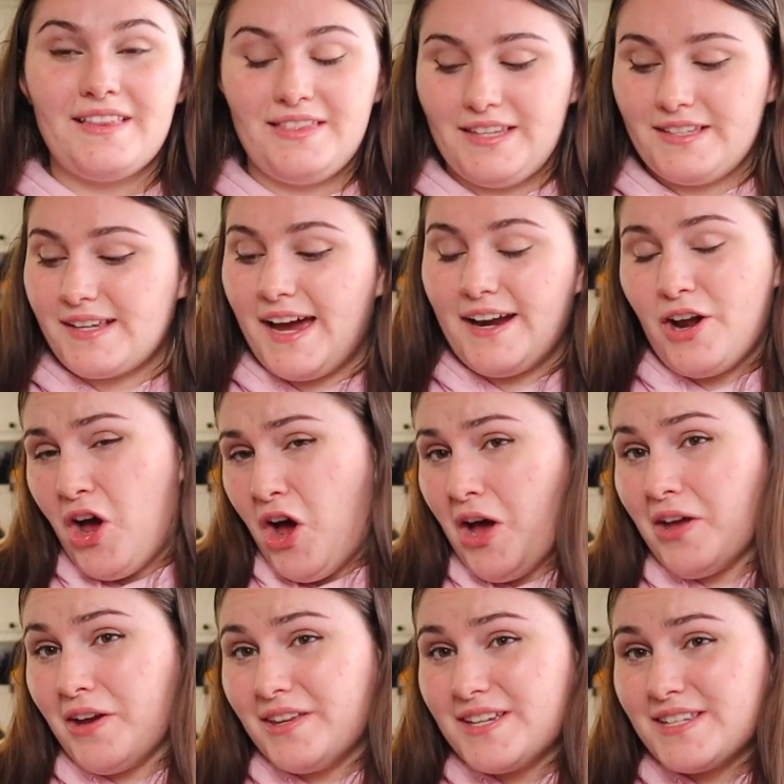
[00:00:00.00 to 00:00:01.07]
These kind of
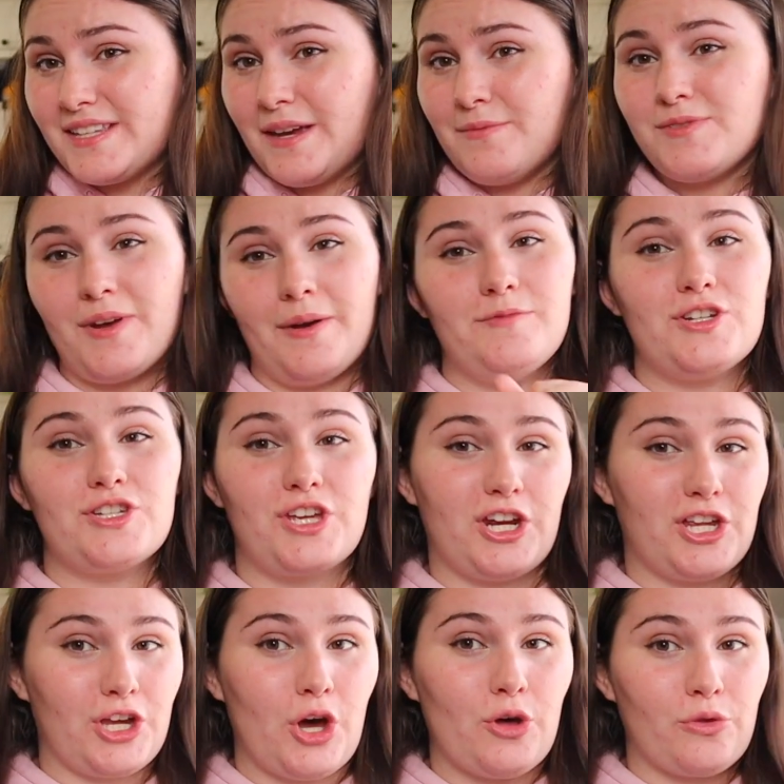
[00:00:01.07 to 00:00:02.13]
all are the same, so I'm just
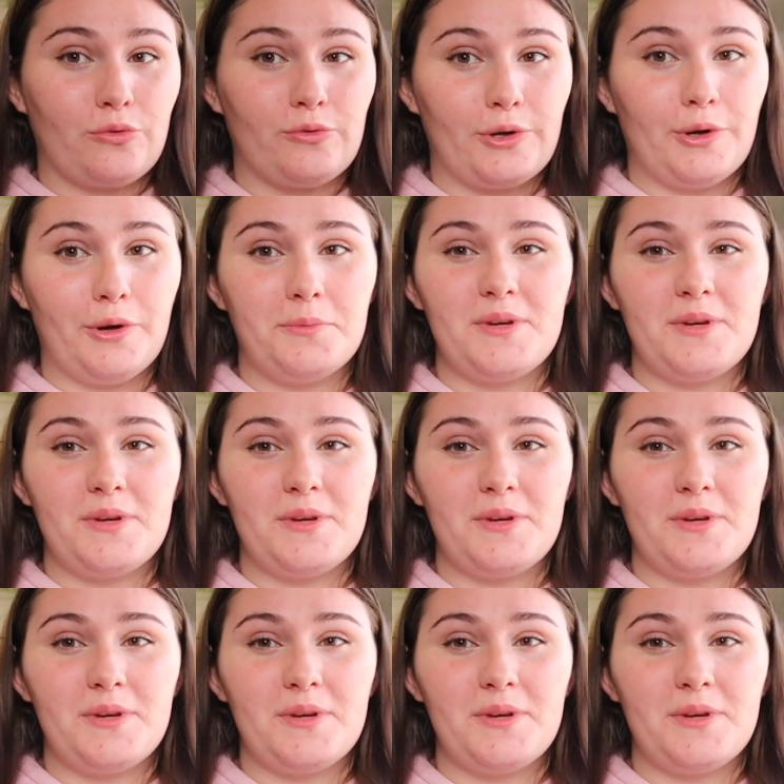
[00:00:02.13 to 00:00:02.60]
going to go through